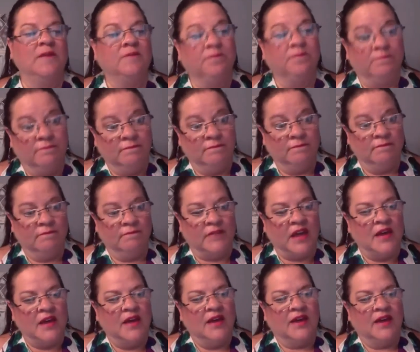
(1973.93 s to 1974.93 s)
Can
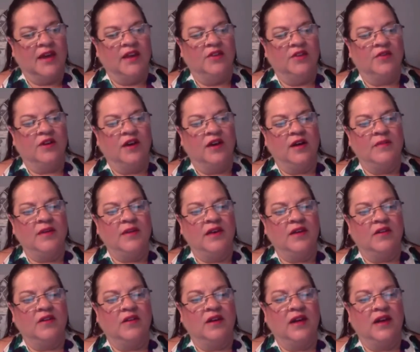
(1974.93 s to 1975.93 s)
you comment
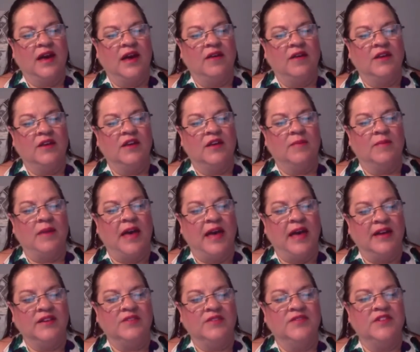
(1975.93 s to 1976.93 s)
on how to keep
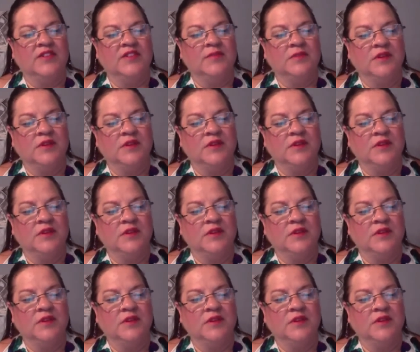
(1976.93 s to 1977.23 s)
activism,